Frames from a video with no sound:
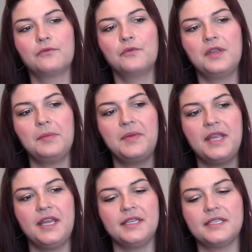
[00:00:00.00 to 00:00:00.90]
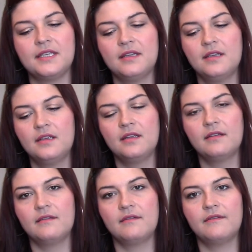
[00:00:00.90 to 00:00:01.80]
repeat
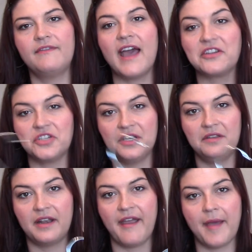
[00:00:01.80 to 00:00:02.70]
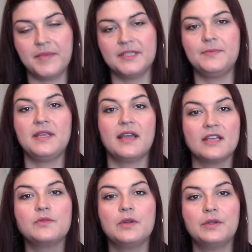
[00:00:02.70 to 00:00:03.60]
fashion that happens
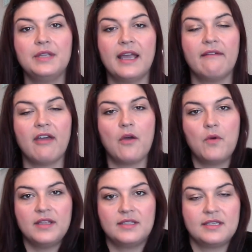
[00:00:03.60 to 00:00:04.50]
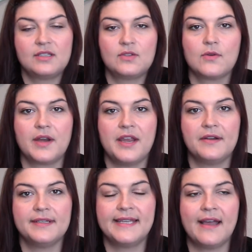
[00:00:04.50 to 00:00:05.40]
because we only have that one store
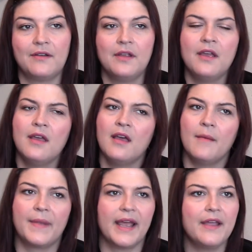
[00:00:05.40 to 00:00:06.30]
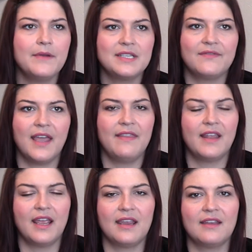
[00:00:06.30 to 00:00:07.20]
here in town. But I always find
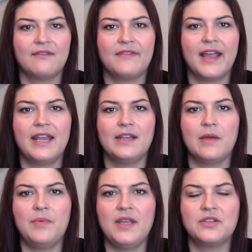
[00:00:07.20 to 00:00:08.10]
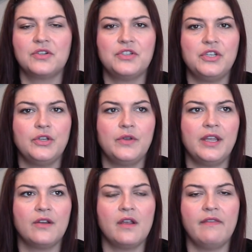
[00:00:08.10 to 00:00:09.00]
that I can find a piece or two
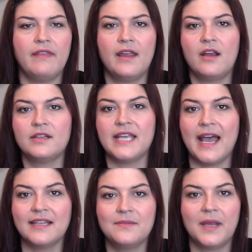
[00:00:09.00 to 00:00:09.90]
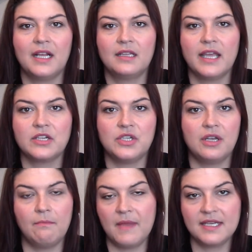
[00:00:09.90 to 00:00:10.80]
here and there to add to my collection
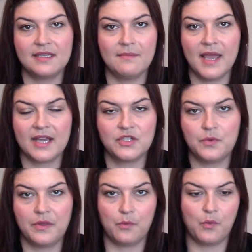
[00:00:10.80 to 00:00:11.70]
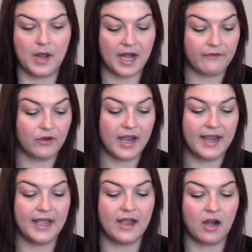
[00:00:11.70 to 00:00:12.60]
and mix and match with whatever
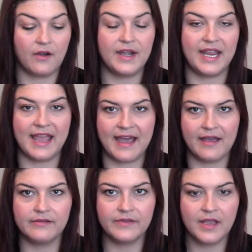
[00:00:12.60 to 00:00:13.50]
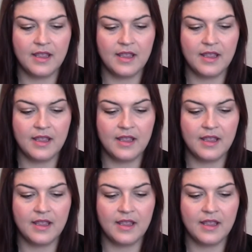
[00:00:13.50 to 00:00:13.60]
I already have,